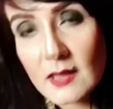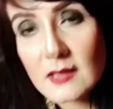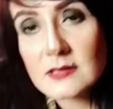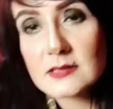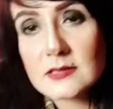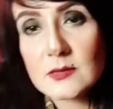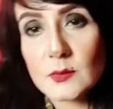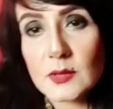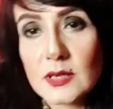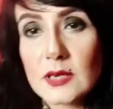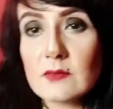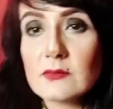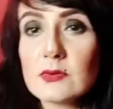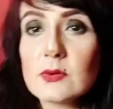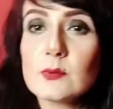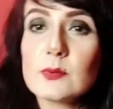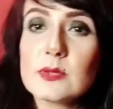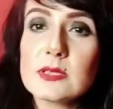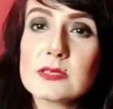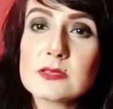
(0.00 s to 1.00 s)
So
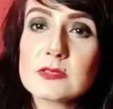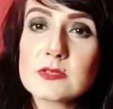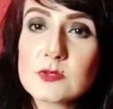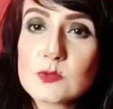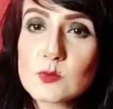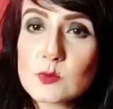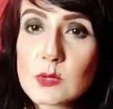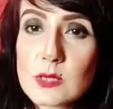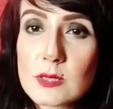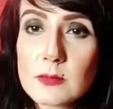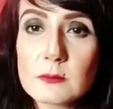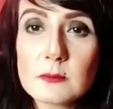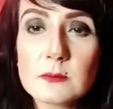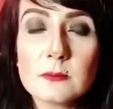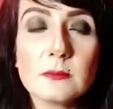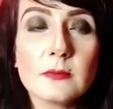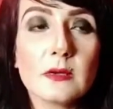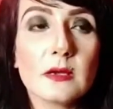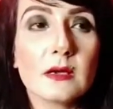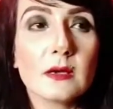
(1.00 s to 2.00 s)
whenever we
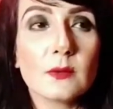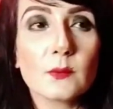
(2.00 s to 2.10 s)
swim